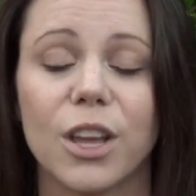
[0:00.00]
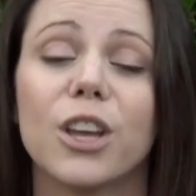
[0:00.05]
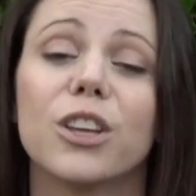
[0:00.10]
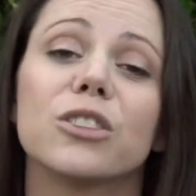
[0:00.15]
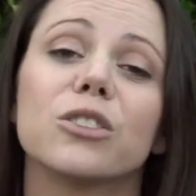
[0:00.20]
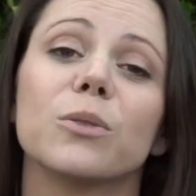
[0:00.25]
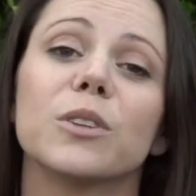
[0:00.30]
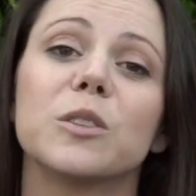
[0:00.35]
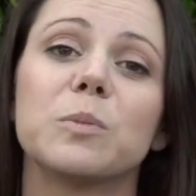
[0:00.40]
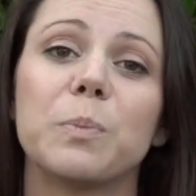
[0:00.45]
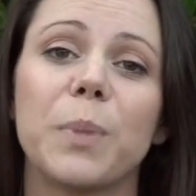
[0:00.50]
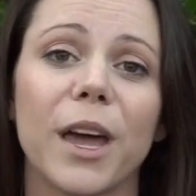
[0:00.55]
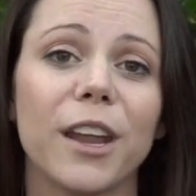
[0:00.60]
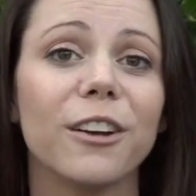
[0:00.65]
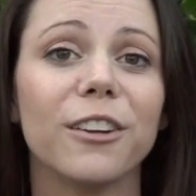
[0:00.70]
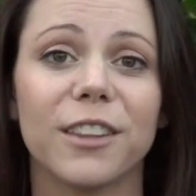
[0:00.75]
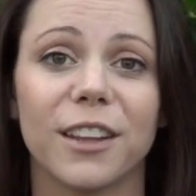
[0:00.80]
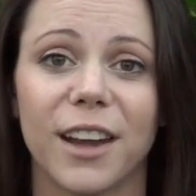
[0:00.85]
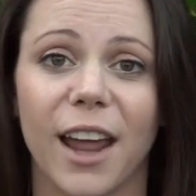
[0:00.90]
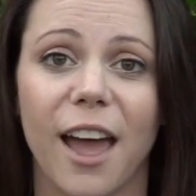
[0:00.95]
So it's
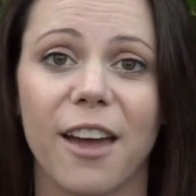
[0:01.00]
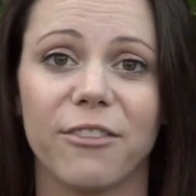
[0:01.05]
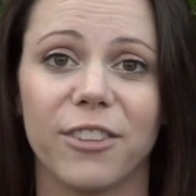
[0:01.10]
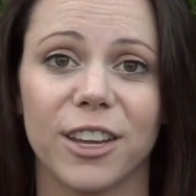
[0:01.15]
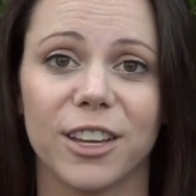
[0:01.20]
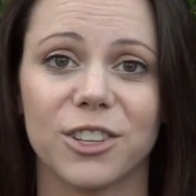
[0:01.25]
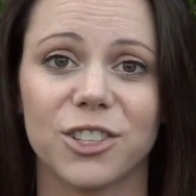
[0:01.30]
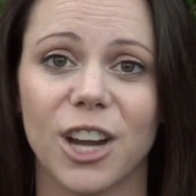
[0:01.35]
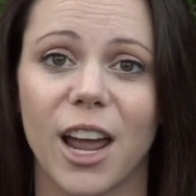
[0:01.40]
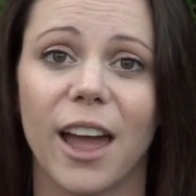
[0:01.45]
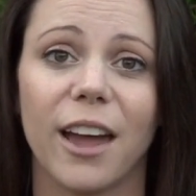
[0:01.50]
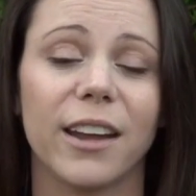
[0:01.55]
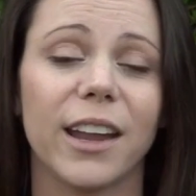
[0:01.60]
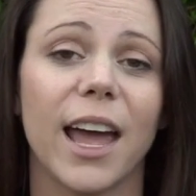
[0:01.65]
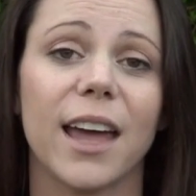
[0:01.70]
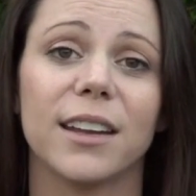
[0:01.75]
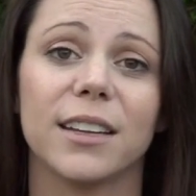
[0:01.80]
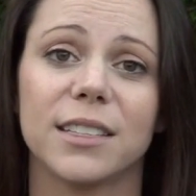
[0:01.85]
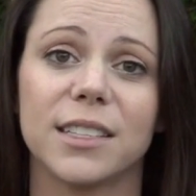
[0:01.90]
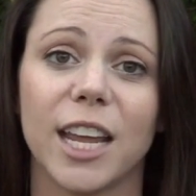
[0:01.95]
better than having a child
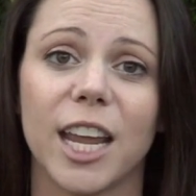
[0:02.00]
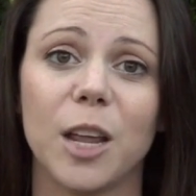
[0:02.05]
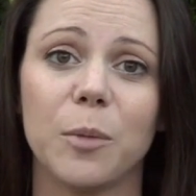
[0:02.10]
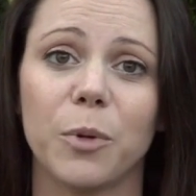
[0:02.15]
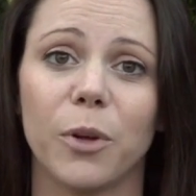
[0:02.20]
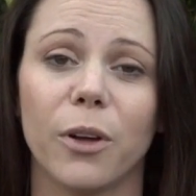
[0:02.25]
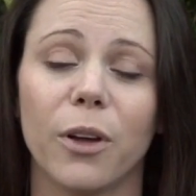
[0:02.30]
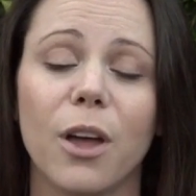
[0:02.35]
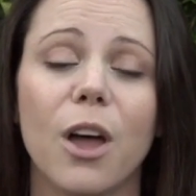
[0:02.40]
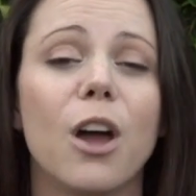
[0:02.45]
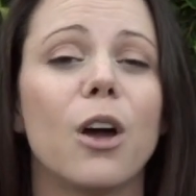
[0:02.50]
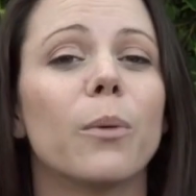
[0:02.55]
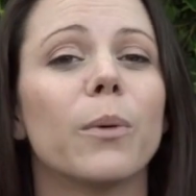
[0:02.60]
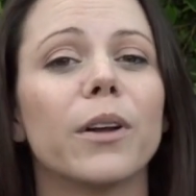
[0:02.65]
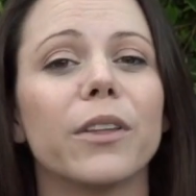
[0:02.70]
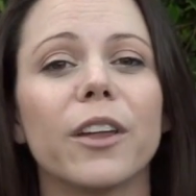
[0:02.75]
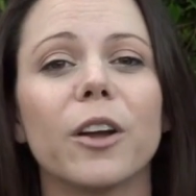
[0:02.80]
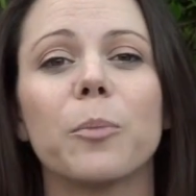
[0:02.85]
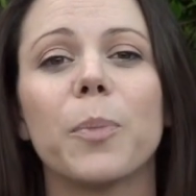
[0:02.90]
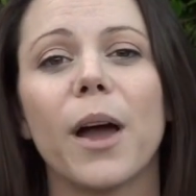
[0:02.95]
at a table
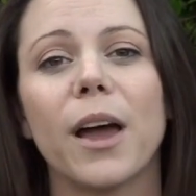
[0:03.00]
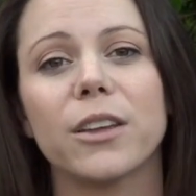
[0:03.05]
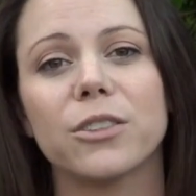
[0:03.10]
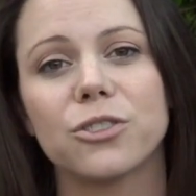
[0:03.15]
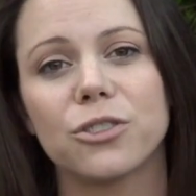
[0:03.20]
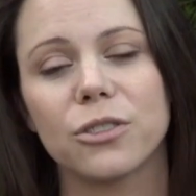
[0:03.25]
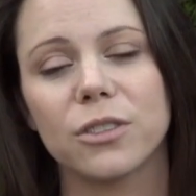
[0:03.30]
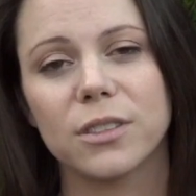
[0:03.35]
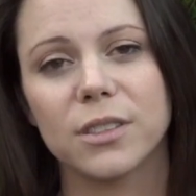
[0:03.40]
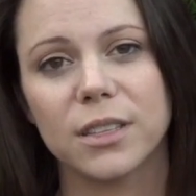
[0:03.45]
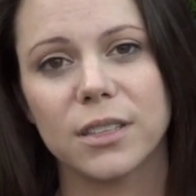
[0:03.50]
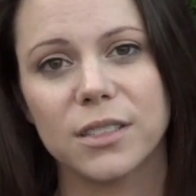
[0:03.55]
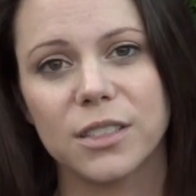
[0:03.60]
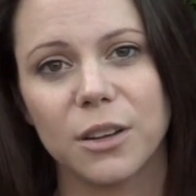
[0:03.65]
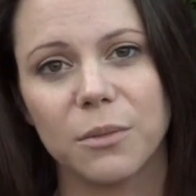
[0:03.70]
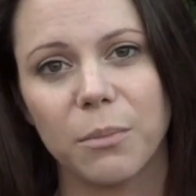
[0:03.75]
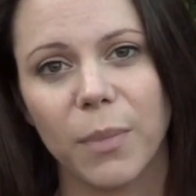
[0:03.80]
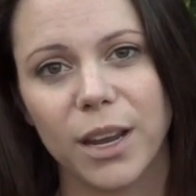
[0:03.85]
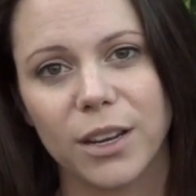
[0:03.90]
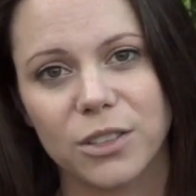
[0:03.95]
where their postural system
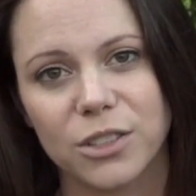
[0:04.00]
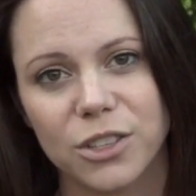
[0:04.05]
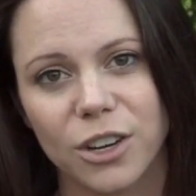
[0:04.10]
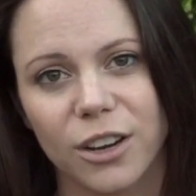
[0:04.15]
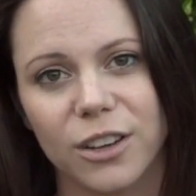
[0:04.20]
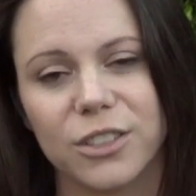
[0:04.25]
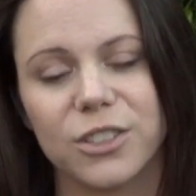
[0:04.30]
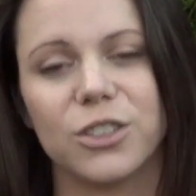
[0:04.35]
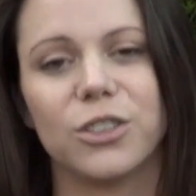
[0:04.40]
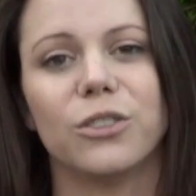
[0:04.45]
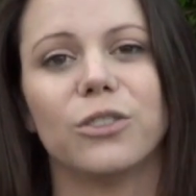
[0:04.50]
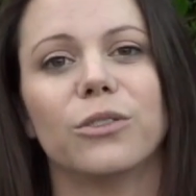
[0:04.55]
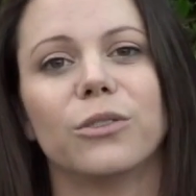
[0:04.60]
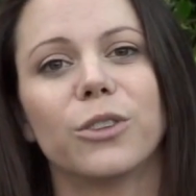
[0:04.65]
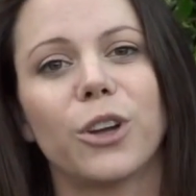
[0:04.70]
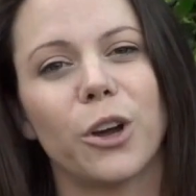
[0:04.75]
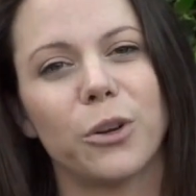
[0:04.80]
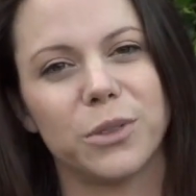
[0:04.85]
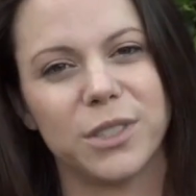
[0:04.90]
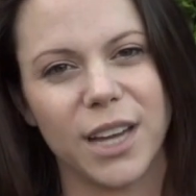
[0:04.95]
might start to
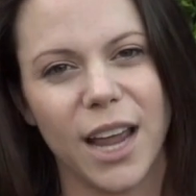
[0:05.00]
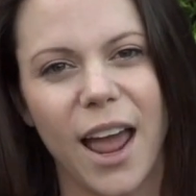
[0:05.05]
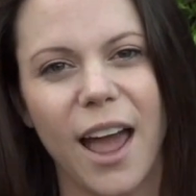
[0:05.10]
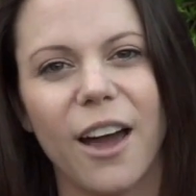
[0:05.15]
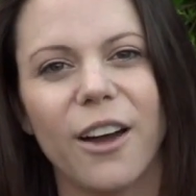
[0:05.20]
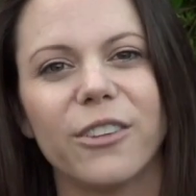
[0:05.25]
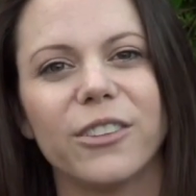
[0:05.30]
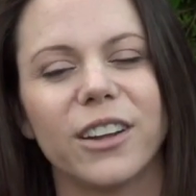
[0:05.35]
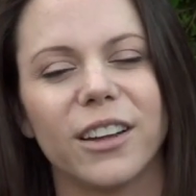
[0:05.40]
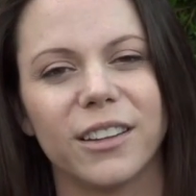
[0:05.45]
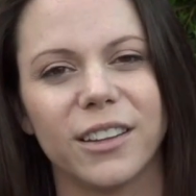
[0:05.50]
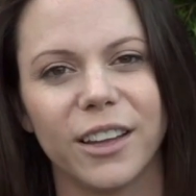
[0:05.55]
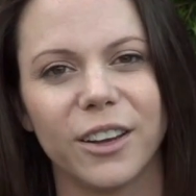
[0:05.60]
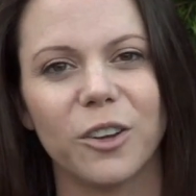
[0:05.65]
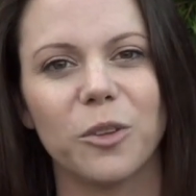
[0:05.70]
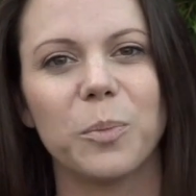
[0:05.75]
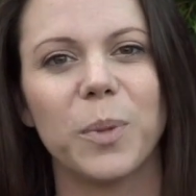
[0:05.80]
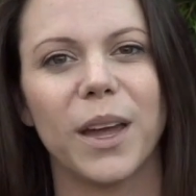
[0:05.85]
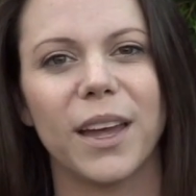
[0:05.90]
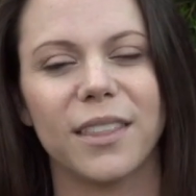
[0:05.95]
go down a
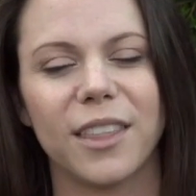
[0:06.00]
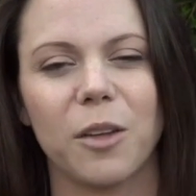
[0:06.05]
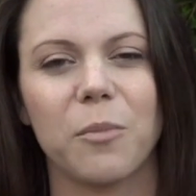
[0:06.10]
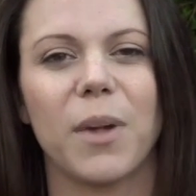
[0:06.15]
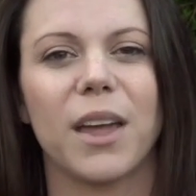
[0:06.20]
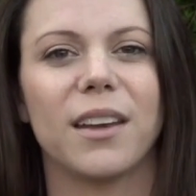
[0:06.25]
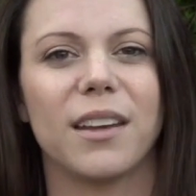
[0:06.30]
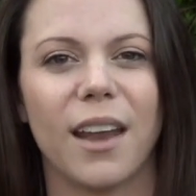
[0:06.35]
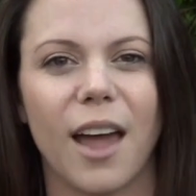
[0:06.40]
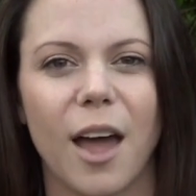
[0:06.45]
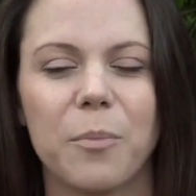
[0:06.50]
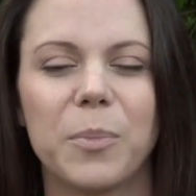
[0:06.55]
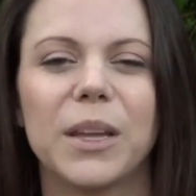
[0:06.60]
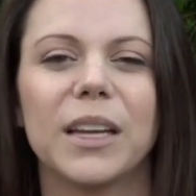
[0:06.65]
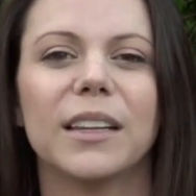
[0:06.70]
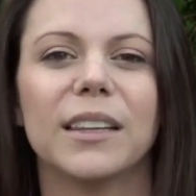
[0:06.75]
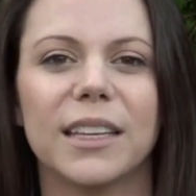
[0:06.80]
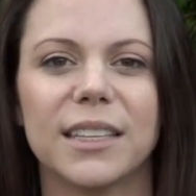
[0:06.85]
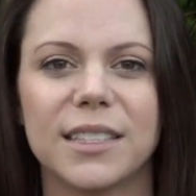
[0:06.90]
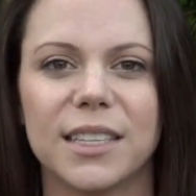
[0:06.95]
little bit. They might not be
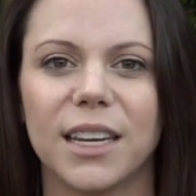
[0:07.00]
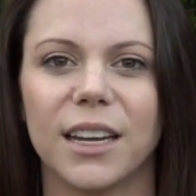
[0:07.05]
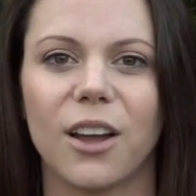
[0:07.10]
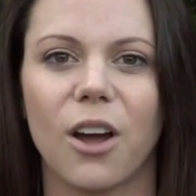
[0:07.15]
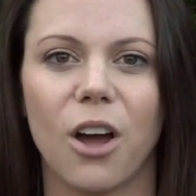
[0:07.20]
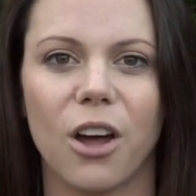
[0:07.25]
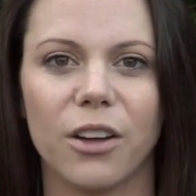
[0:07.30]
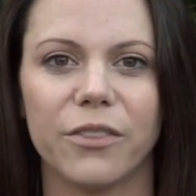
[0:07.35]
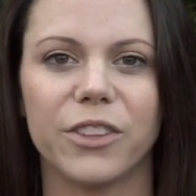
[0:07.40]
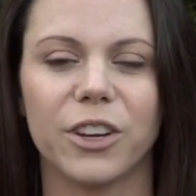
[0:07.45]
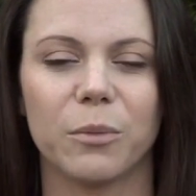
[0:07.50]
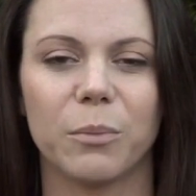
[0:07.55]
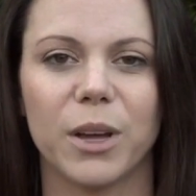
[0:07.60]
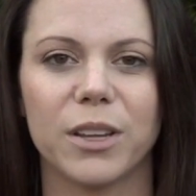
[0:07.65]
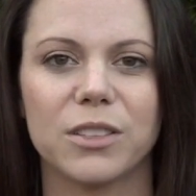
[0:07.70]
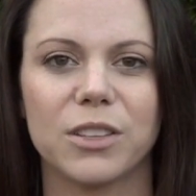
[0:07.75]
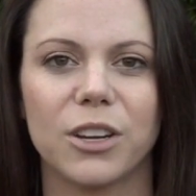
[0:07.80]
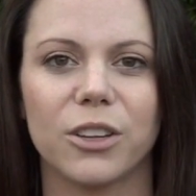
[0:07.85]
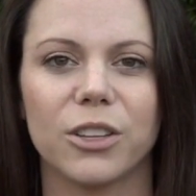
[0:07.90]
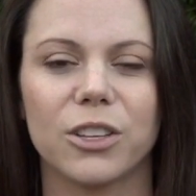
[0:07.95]
eliciting all of their
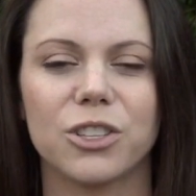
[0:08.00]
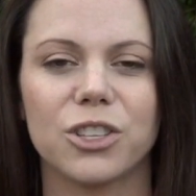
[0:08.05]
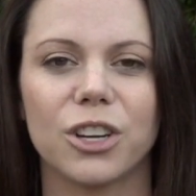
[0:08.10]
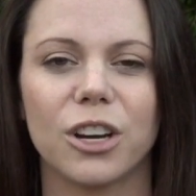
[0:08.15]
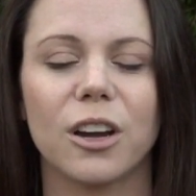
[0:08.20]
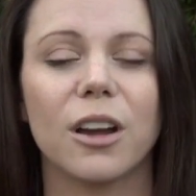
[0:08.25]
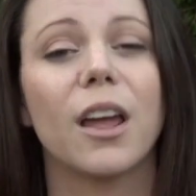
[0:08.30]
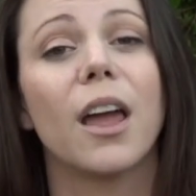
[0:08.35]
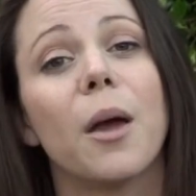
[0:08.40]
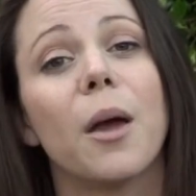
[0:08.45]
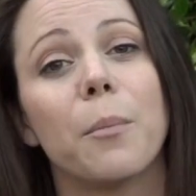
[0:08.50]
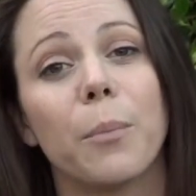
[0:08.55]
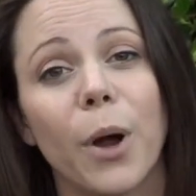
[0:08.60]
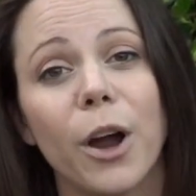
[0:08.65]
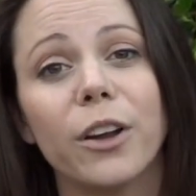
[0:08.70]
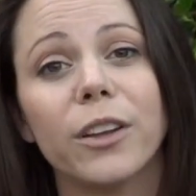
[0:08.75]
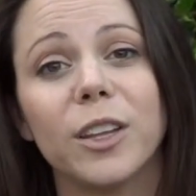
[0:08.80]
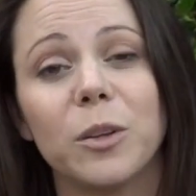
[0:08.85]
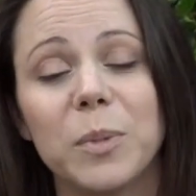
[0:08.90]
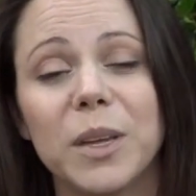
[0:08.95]
musculature,
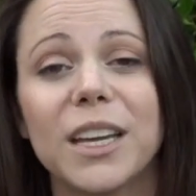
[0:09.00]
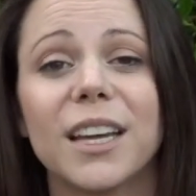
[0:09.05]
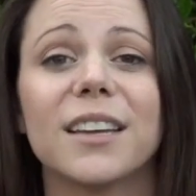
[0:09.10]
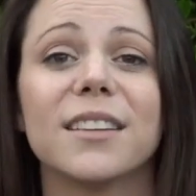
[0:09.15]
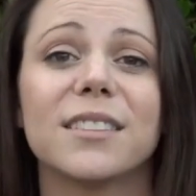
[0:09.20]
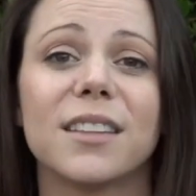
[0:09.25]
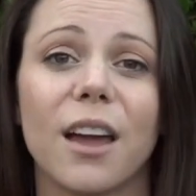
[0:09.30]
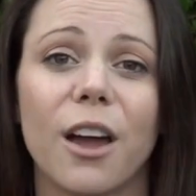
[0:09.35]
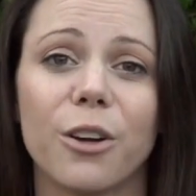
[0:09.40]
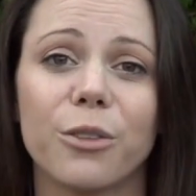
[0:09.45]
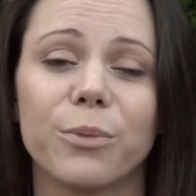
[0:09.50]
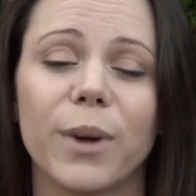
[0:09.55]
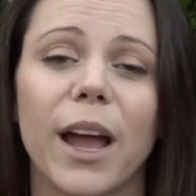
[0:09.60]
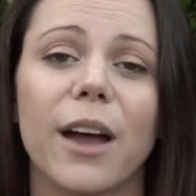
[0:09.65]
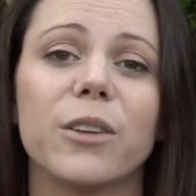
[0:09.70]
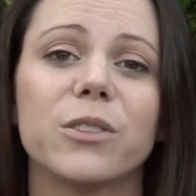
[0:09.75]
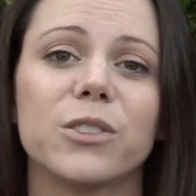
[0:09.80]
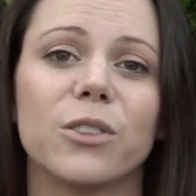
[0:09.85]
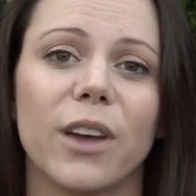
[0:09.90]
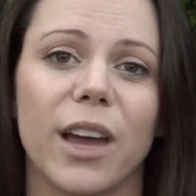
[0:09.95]
partly because the
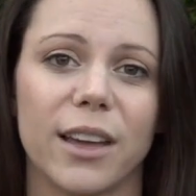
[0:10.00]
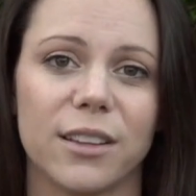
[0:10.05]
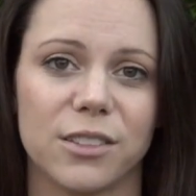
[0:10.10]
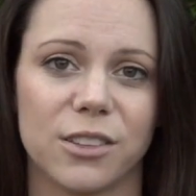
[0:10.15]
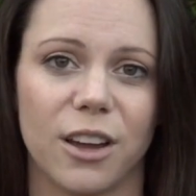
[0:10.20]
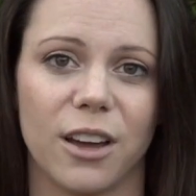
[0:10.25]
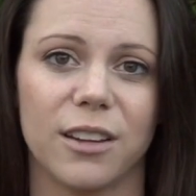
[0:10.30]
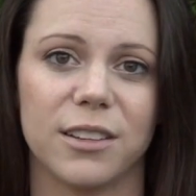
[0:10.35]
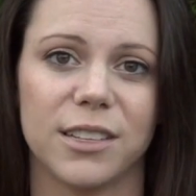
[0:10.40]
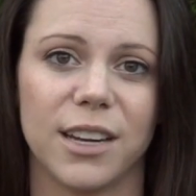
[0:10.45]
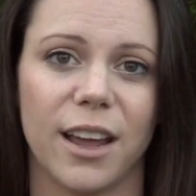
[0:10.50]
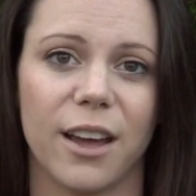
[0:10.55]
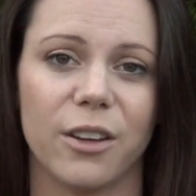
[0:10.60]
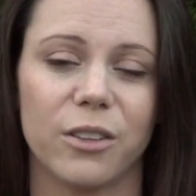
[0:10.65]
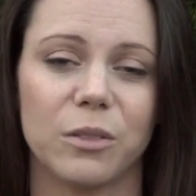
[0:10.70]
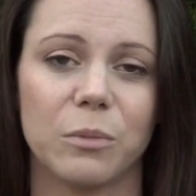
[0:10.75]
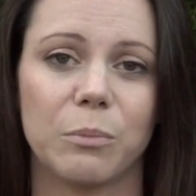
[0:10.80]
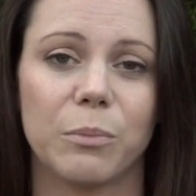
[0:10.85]
arousal has gone down.